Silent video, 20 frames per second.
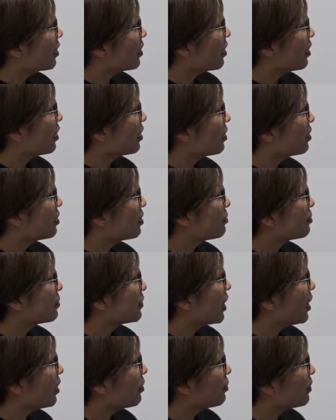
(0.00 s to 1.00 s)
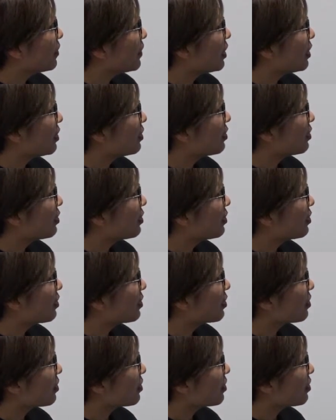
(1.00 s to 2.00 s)
If
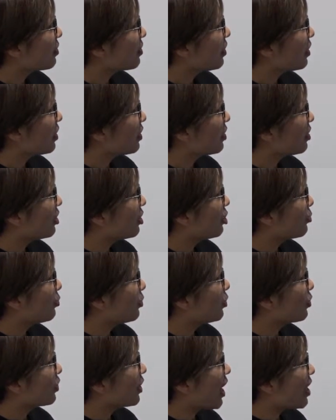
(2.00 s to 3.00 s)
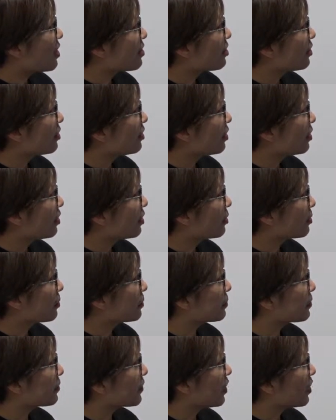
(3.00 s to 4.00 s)
you look at
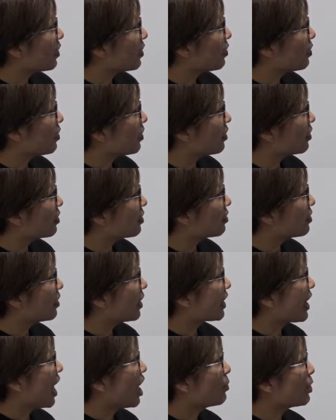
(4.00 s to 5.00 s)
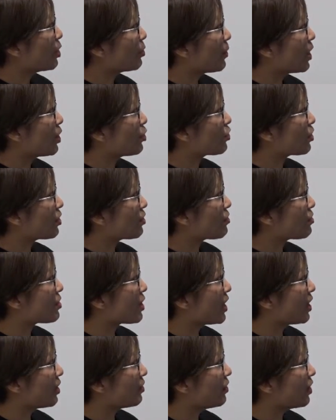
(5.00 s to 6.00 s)
the carbon emissions
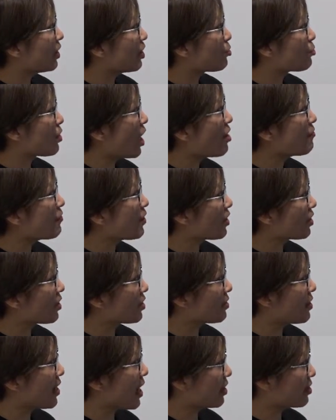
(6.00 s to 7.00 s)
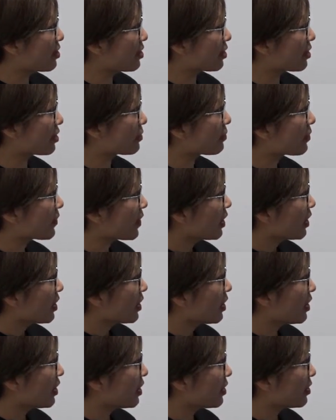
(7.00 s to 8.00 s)
in the traffic sector,
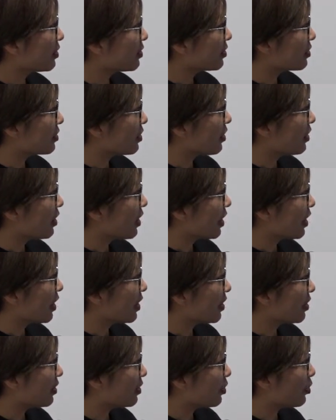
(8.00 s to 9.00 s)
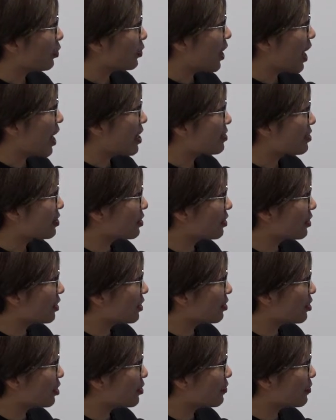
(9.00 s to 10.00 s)
they look at
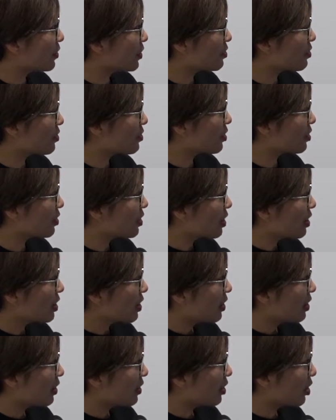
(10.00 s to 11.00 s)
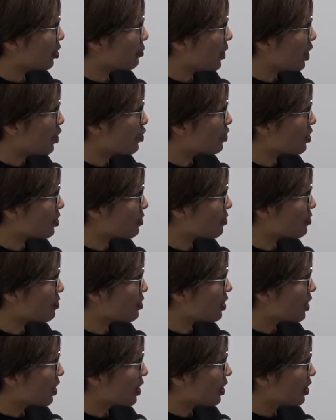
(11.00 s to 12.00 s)
the different emissions.